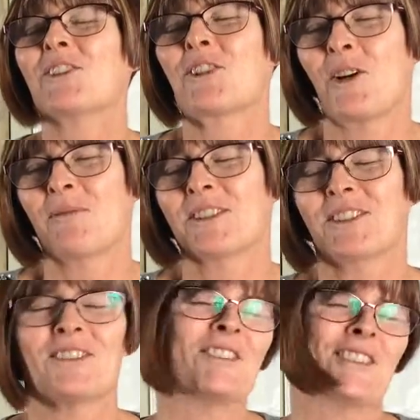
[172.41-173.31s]

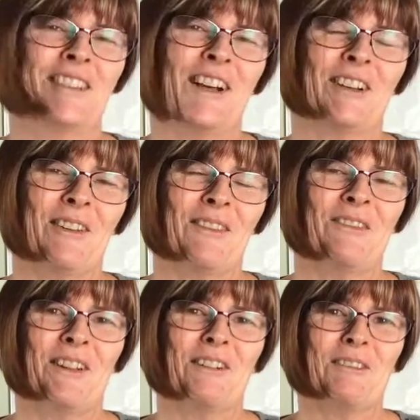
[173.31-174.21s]
Thomas has just held up a
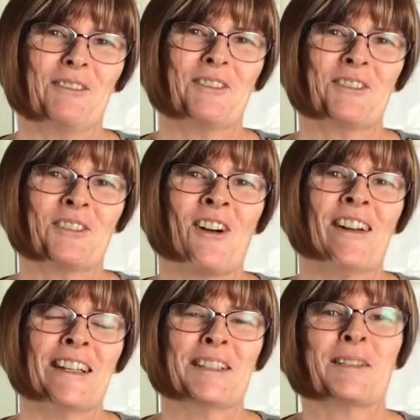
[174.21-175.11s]
very rude
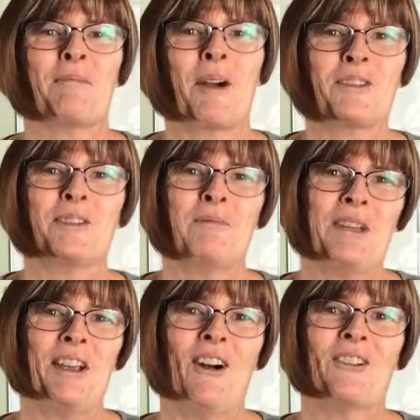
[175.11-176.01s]
sign. He's supposed to
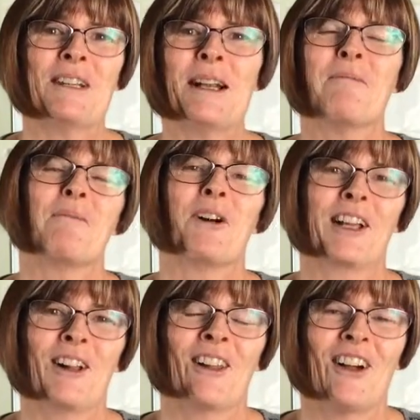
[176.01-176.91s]
be holding up my
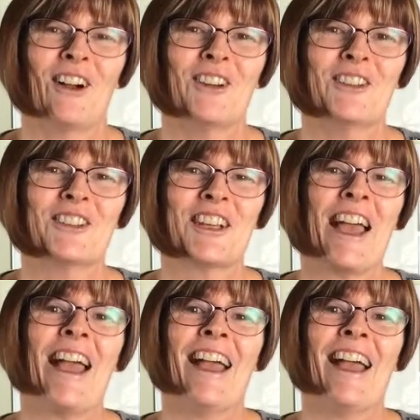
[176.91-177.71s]
clothes.